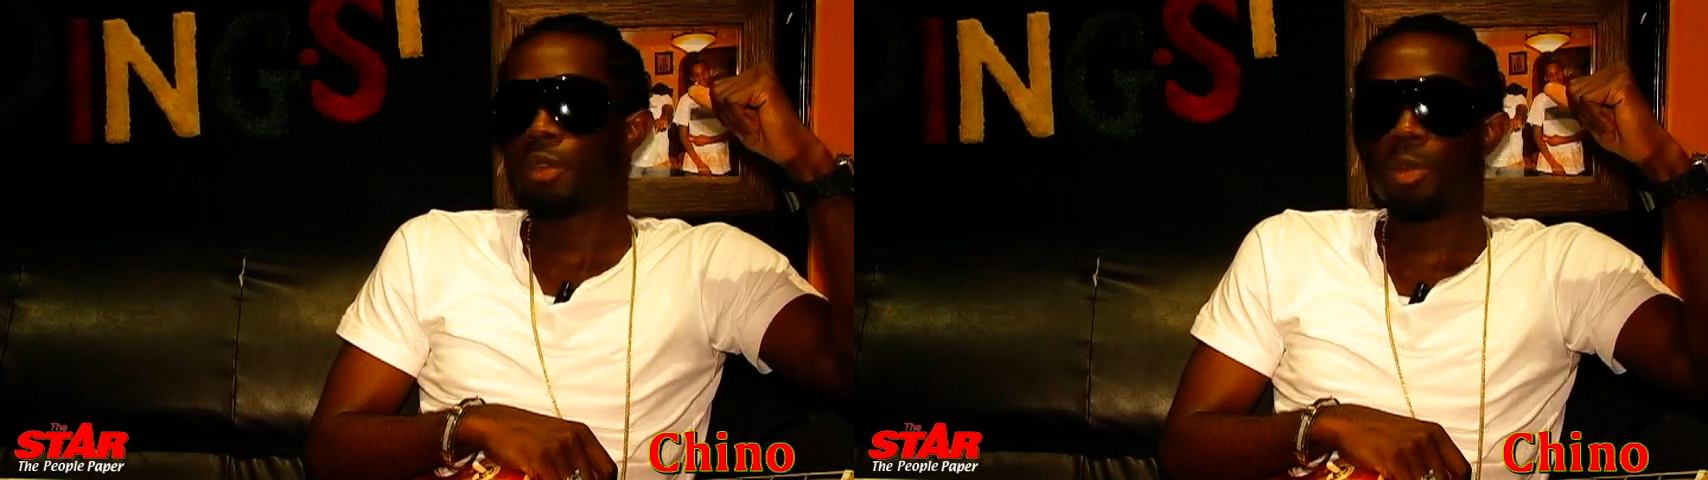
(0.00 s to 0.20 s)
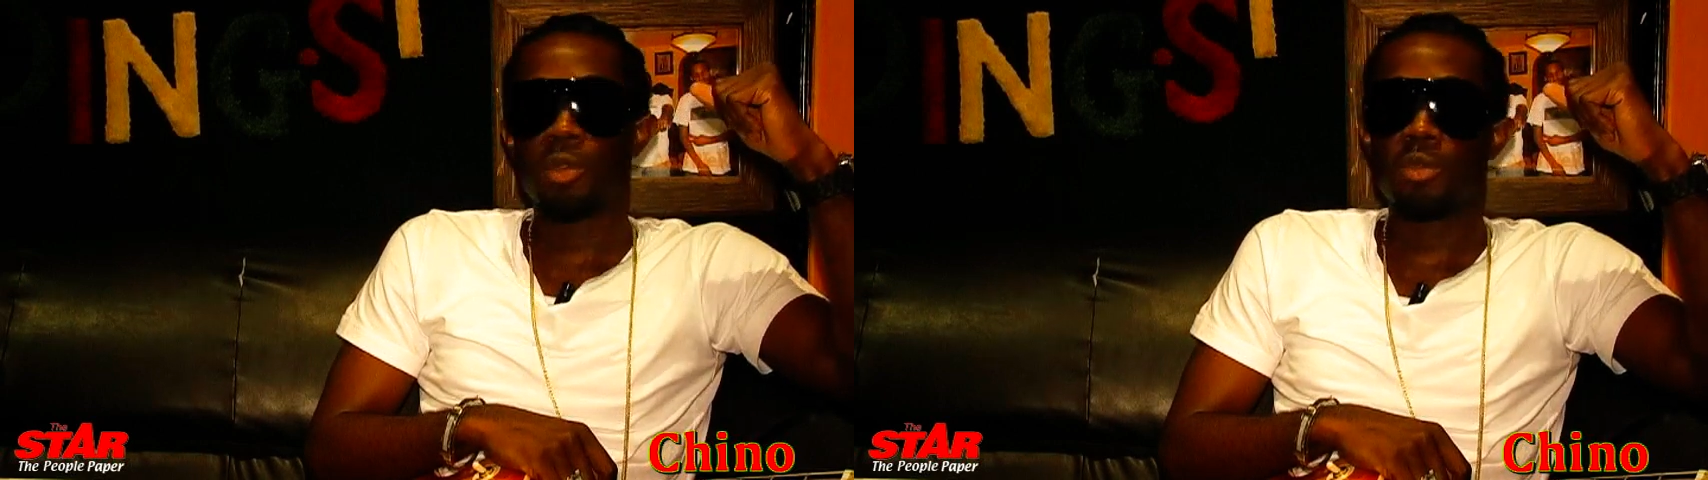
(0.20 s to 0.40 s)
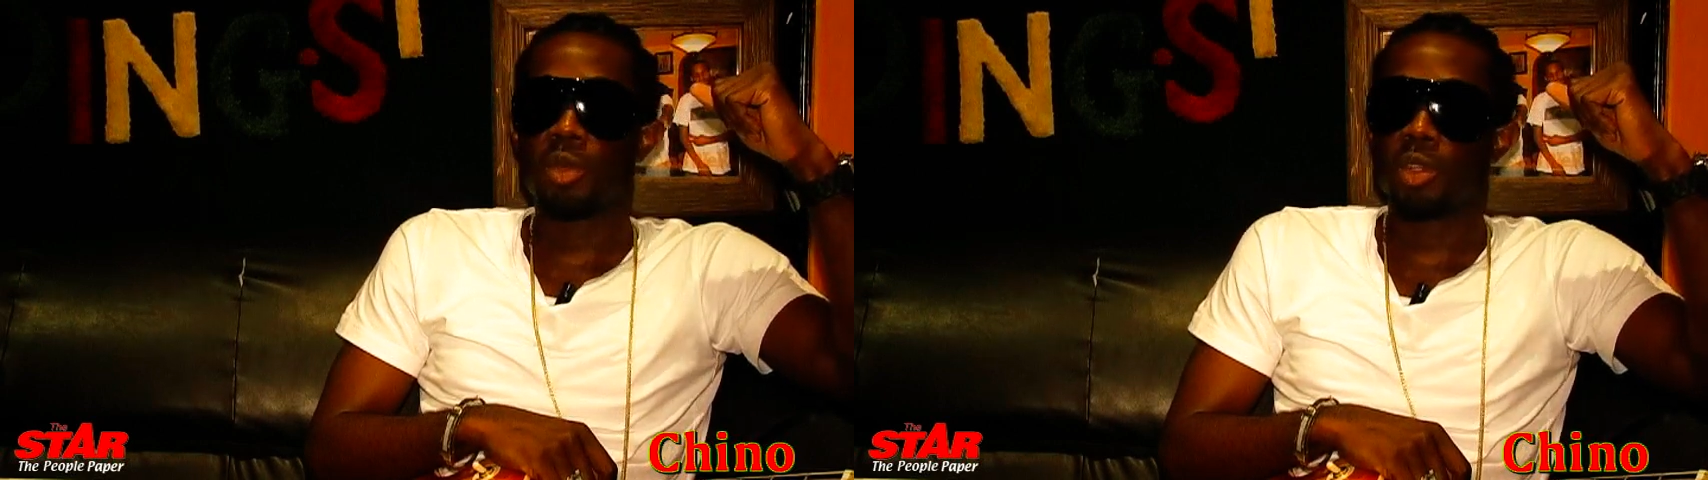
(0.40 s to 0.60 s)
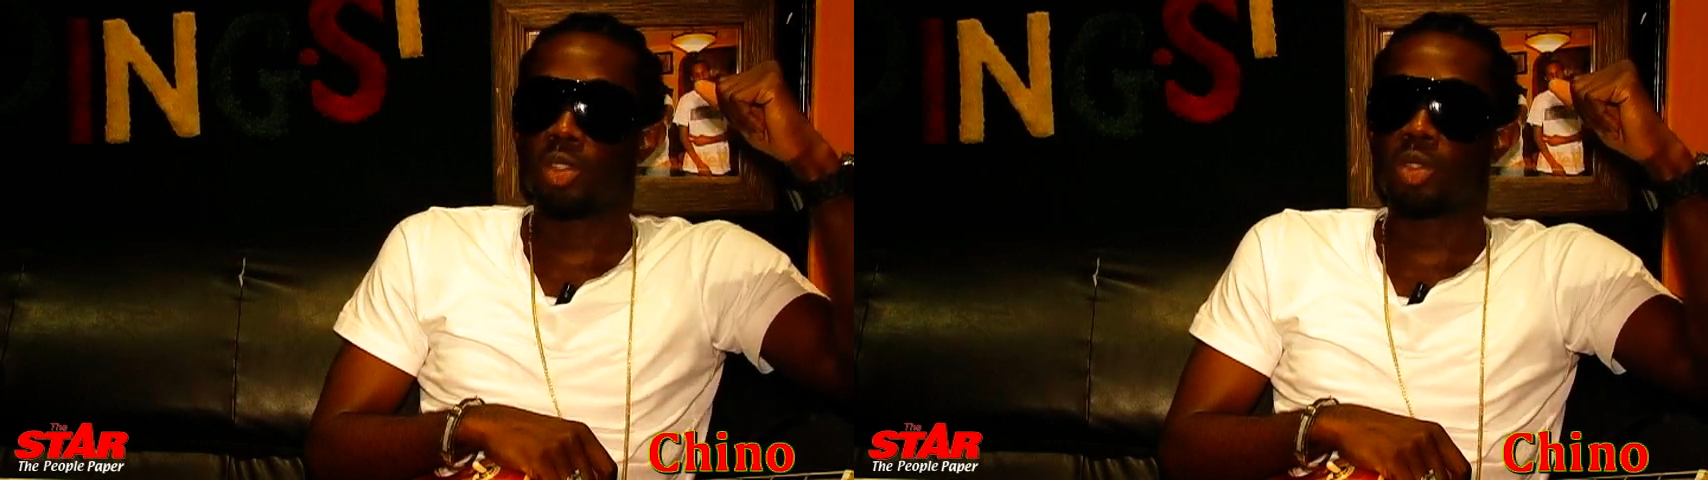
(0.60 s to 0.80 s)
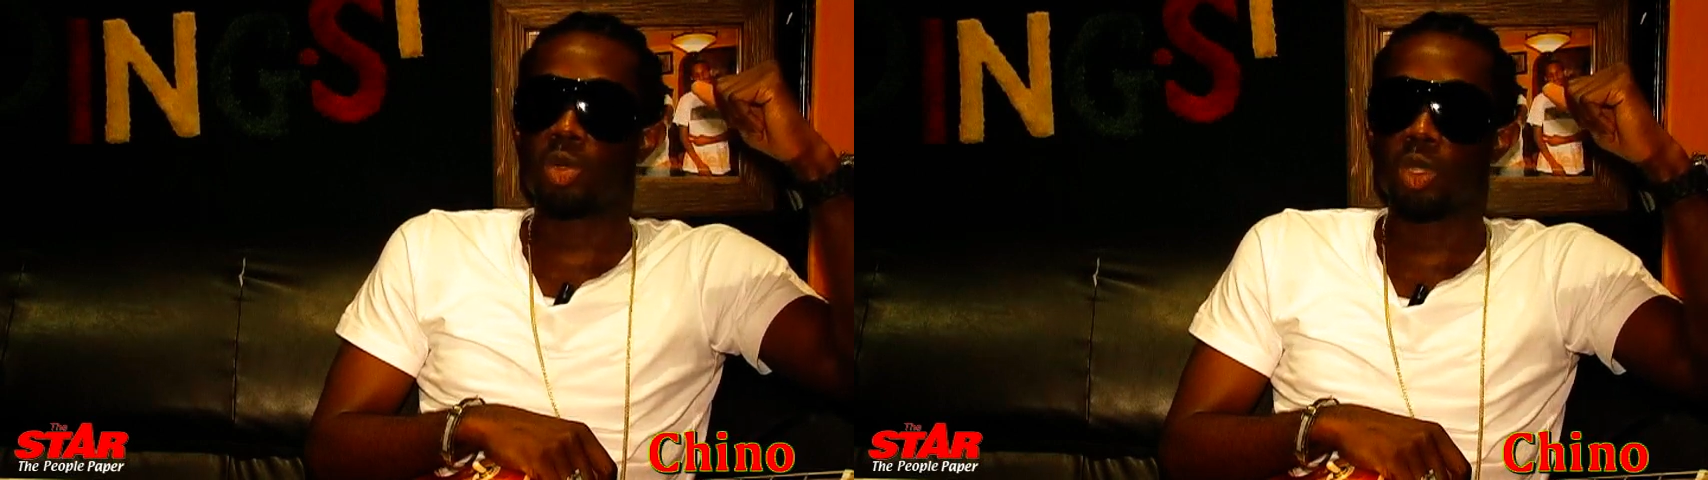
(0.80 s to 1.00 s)
from before
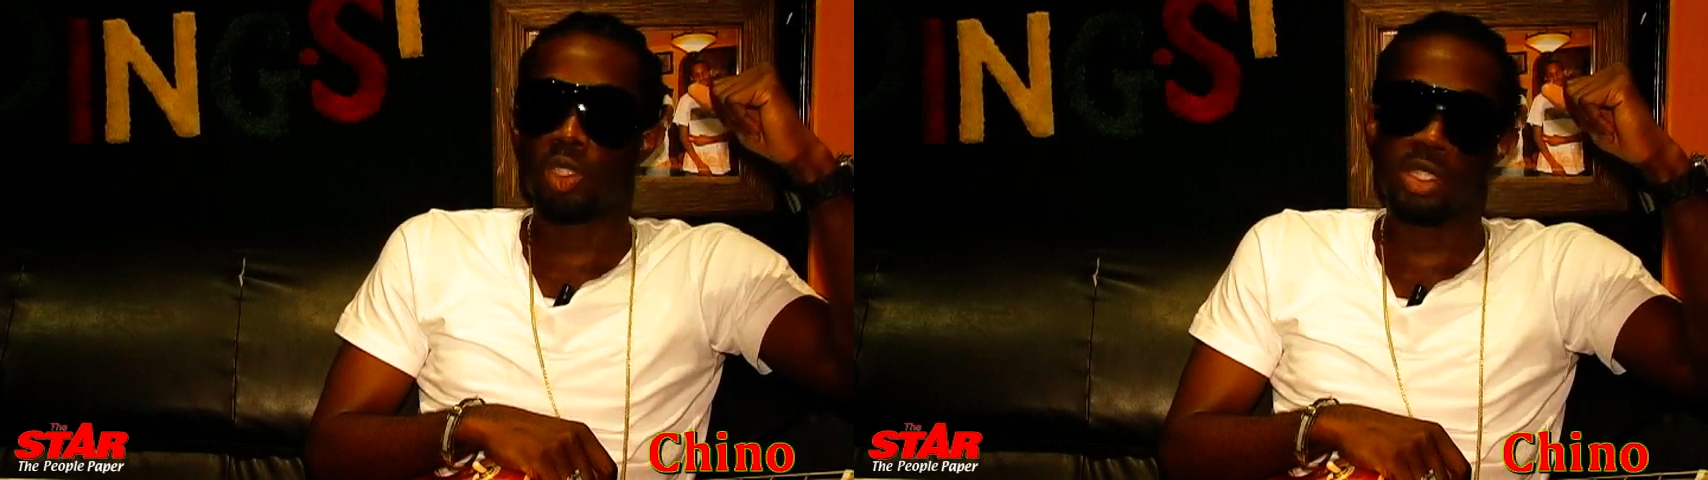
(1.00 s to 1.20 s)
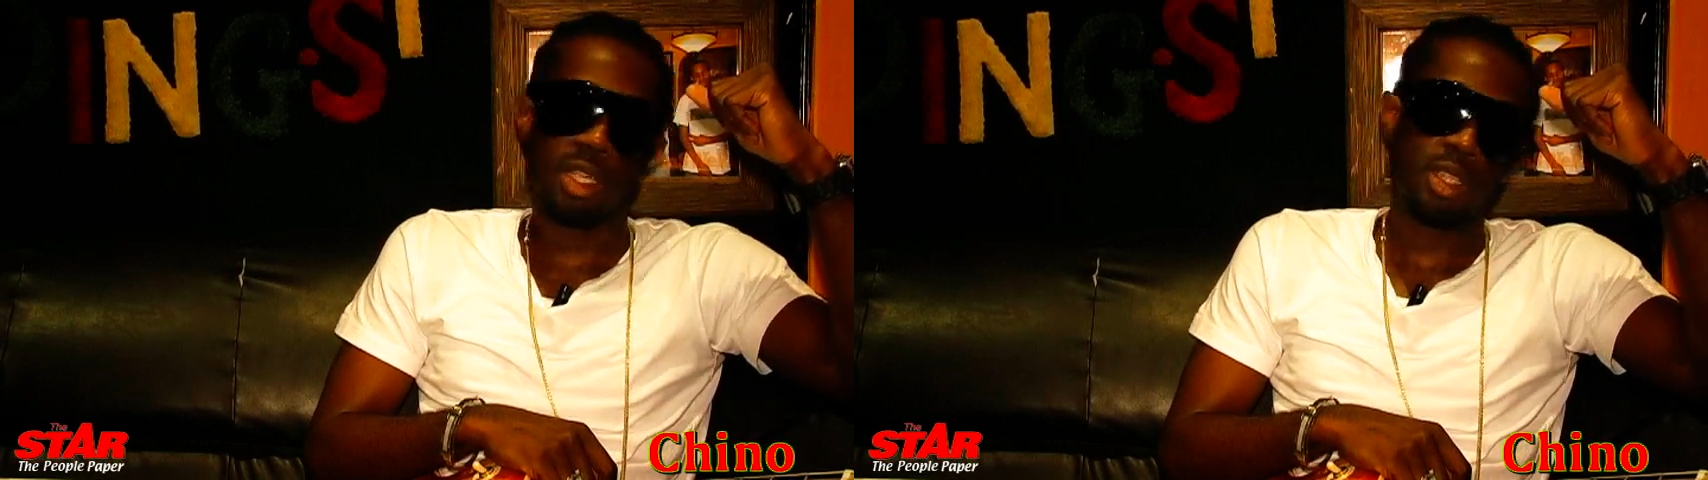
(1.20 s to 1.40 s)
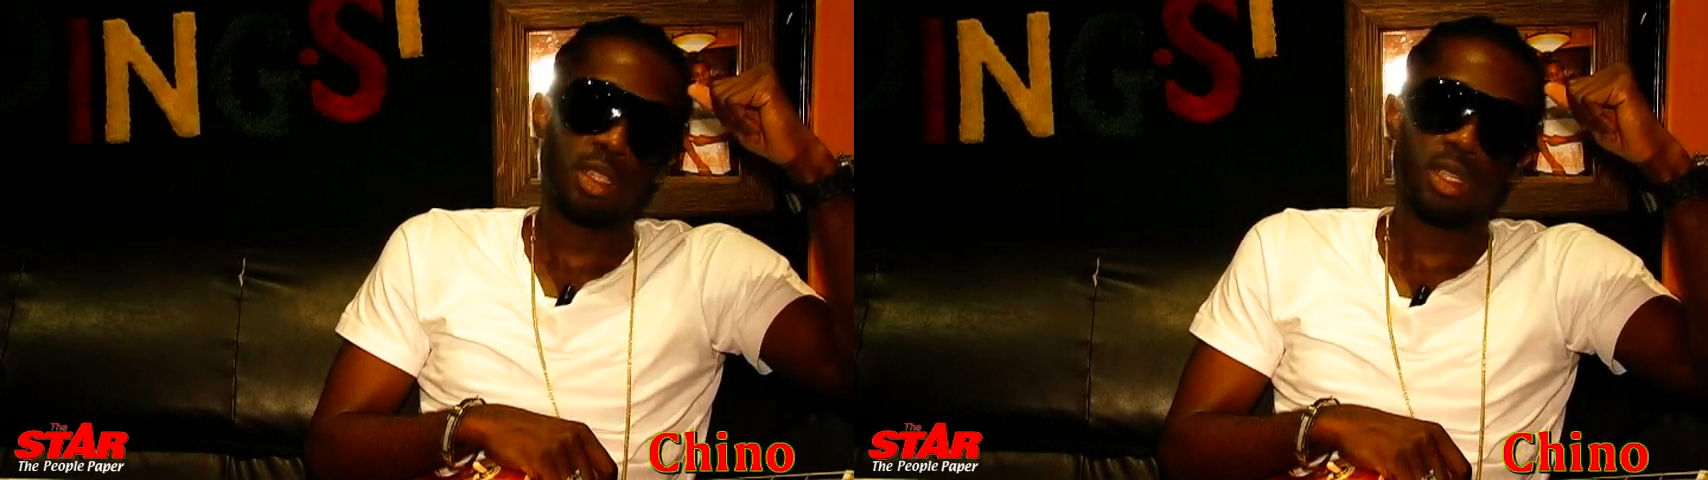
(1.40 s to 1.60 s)
the studio set,